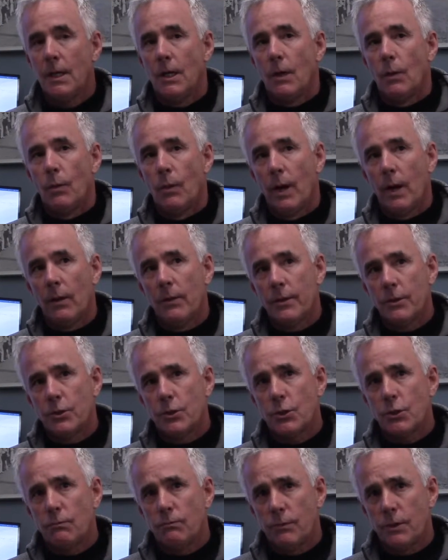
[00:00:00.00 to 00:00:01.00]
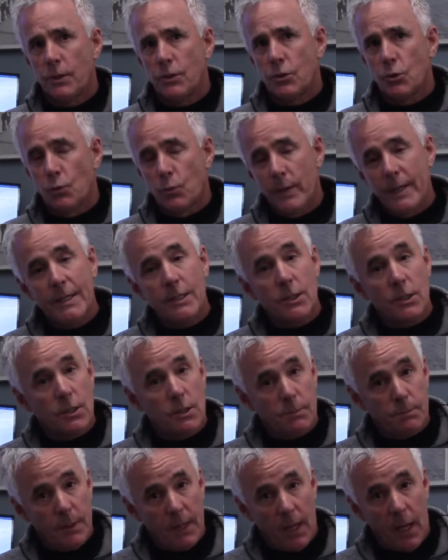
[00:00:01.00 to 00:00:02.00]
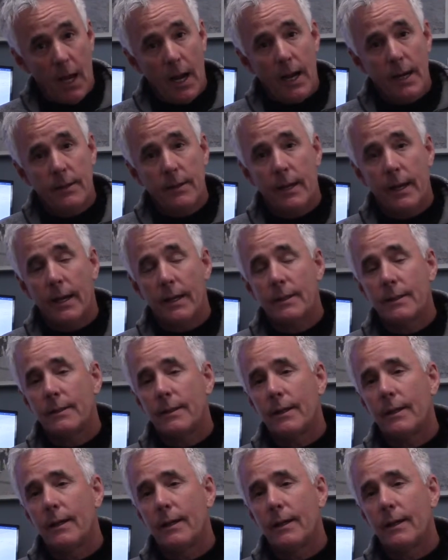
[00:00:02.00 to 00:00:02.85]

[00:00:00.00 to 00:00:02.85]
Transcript: Well, there's reasons behind that.